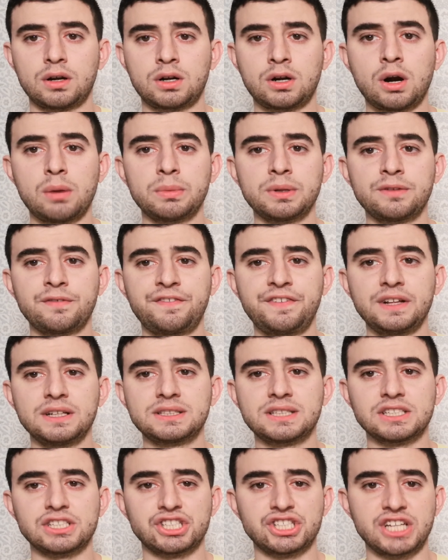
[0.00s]
Common
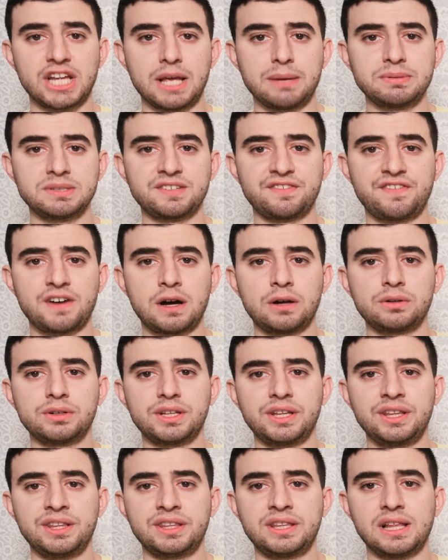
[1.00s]
filter shapes
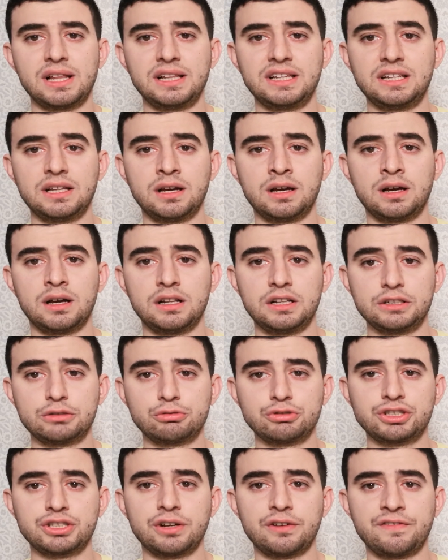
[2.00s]
found in the
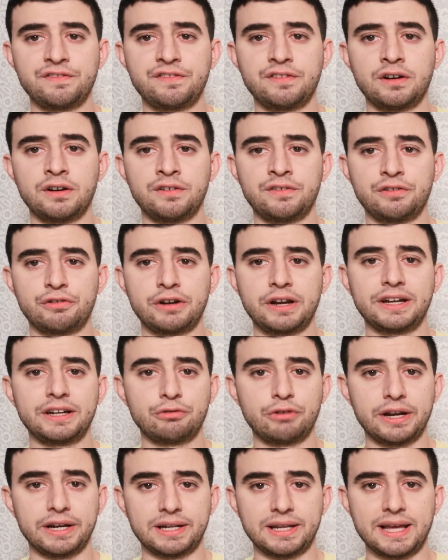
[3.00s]
literature vary
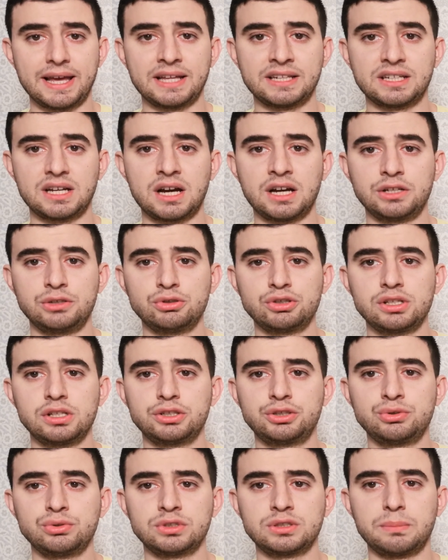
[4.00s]
greatly and are
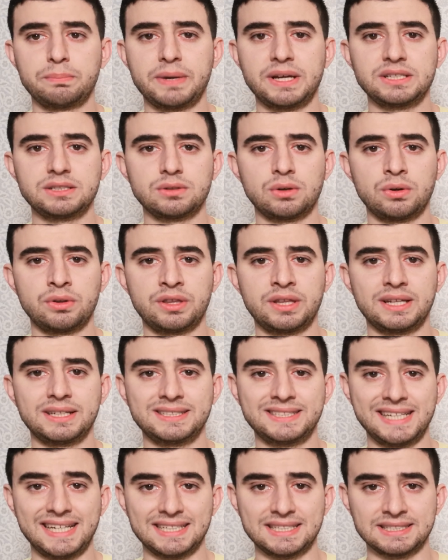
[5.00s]
usually chosen based on the
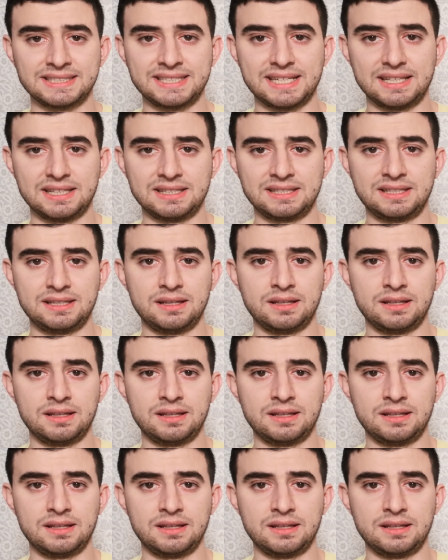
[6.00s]
dataset.